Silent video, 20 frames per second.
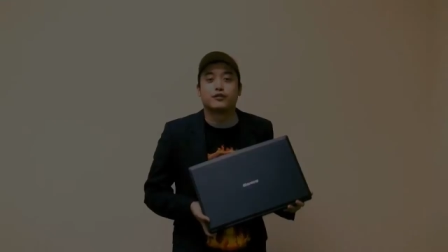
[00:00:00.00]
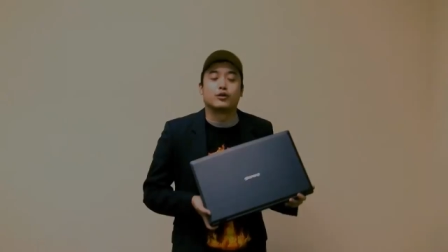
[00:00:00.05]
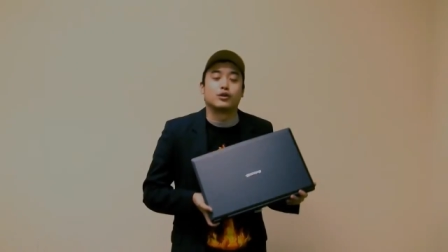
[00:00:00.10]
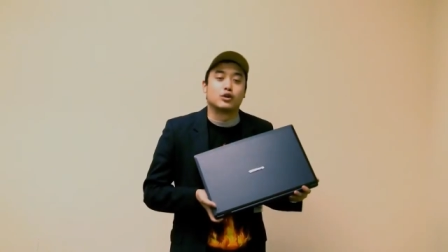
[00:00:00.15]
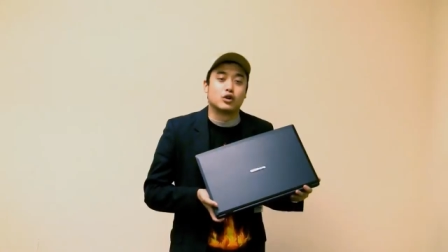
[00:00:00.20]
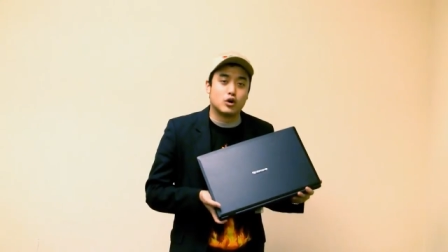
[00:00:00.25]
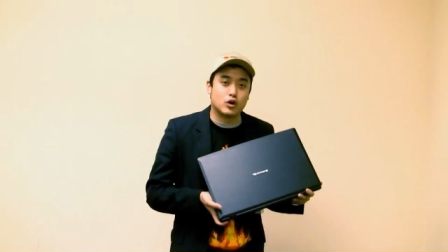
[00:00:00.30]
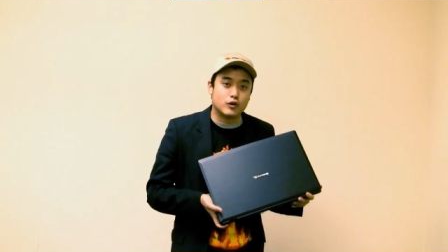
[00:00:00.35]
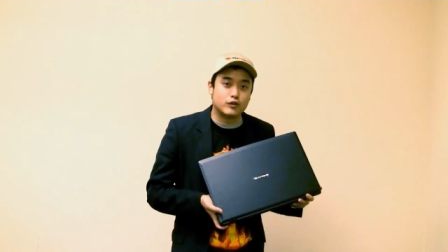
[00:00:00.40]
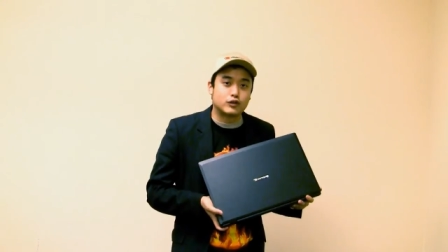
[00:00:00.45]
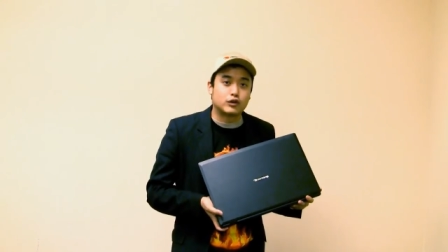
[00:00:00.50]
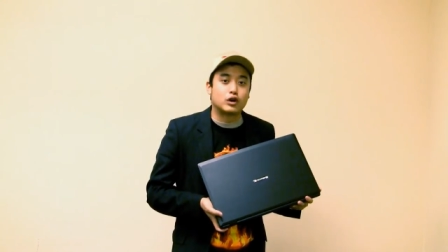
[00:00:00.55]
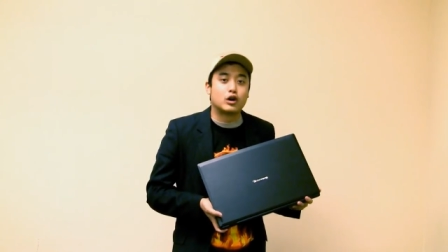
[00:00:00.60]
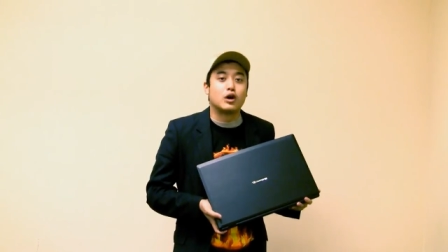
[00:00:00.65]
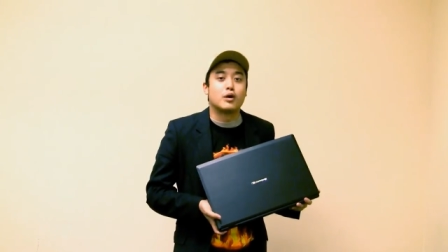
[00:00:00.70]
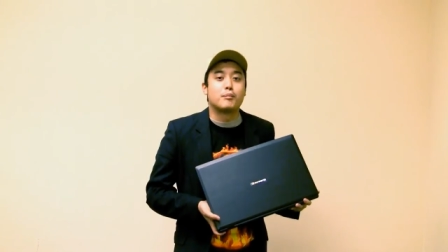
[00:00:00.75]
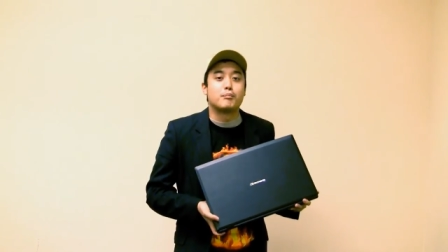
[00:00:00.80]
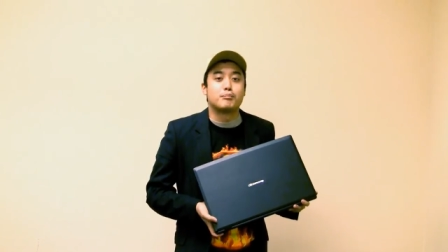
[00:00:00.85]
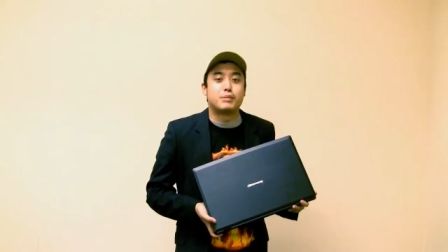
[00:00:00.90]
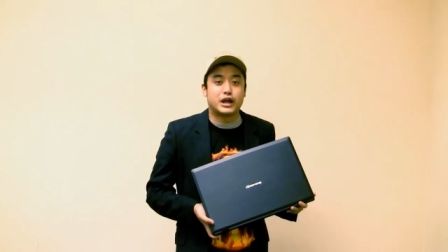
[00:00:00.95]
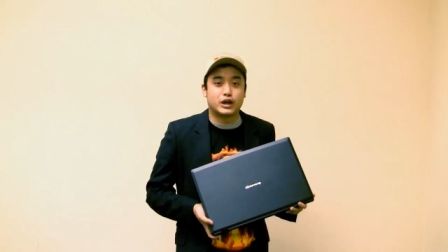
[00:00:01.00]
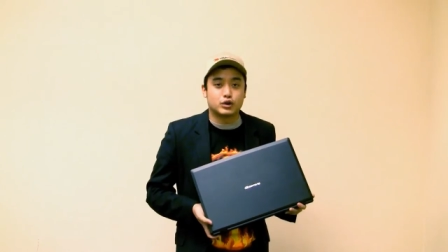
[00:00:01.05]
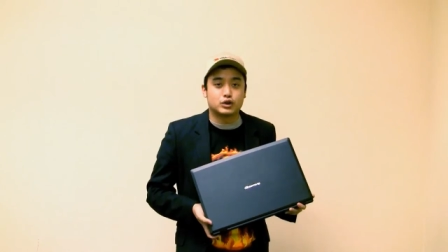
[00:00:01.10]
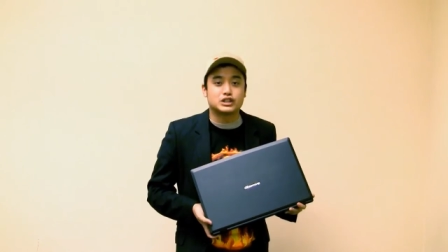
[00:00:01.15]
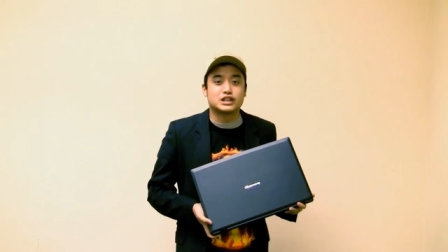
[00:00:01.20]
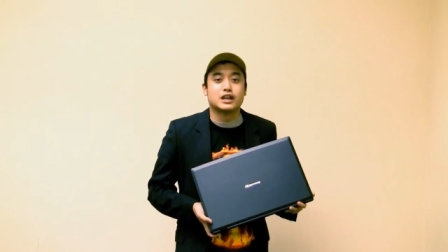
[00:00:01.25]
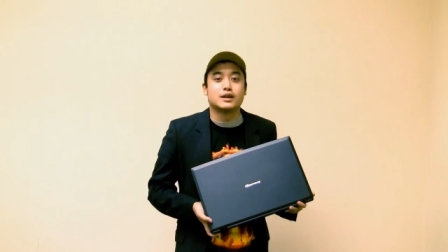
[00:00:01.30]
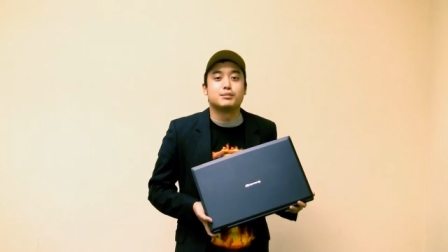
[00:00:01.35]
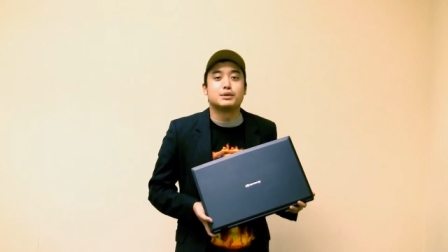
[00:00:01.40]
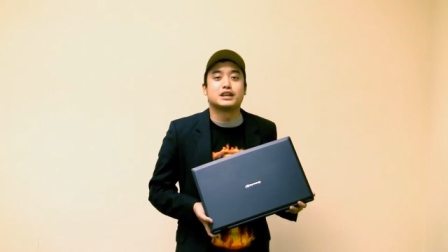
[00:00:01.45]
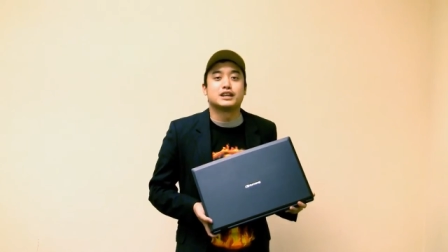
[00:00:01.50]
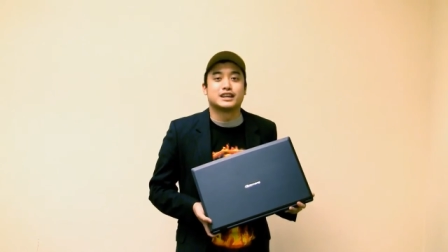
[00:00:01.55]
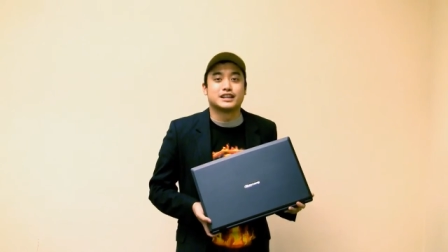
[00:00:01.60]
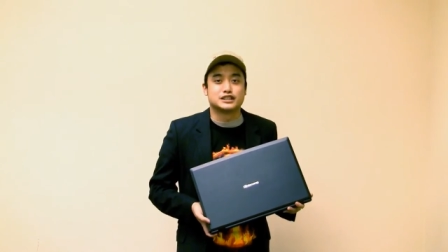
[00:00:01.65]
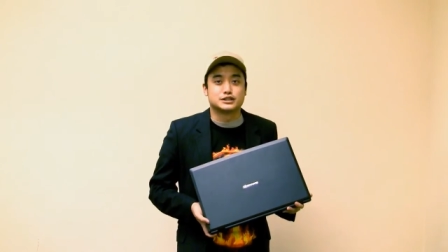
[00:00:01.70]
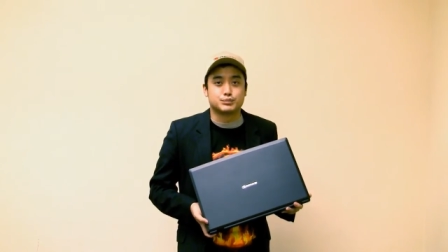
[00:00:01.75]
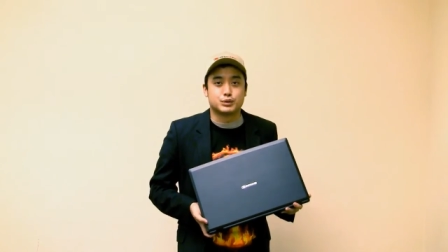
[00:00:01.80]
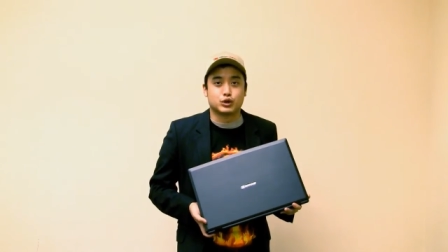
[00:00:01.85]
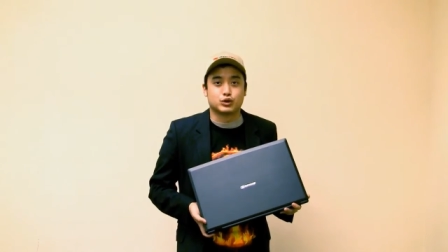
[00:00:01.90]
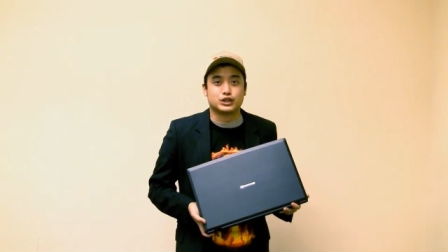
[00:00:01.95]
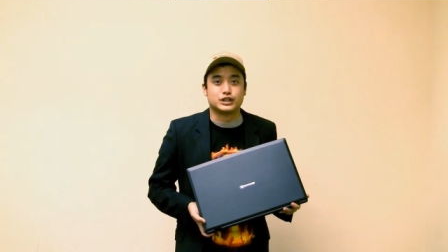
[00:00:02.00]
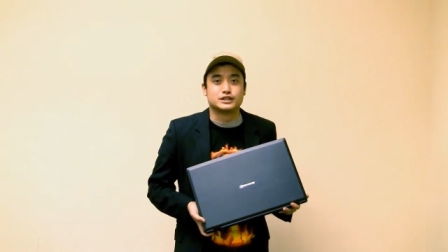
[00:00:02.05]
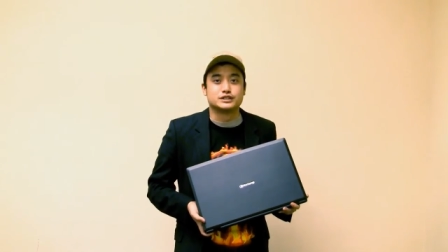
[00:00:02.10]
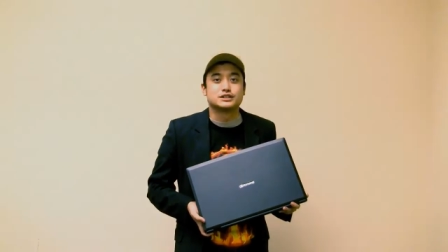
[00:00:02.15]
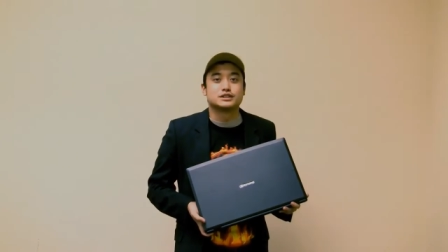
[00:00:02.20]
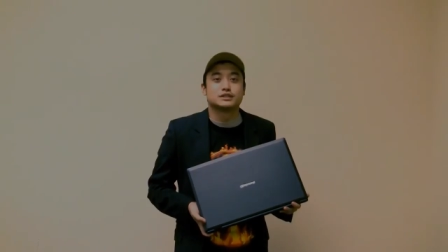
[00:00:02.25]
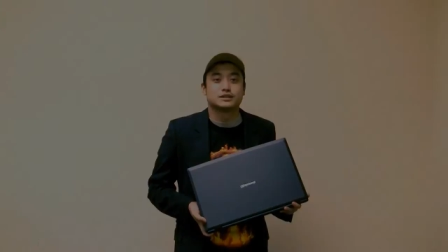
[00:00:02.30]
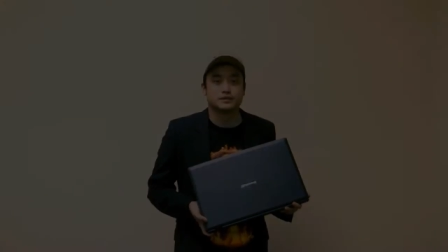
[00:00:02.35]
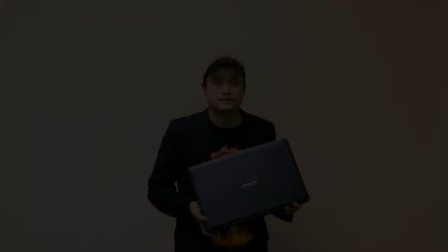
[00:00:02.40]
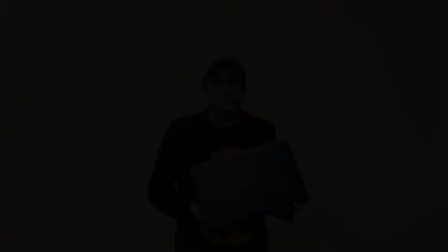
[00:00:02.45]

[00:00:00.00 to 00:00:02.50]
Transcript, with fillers: for an overall better gaming experience.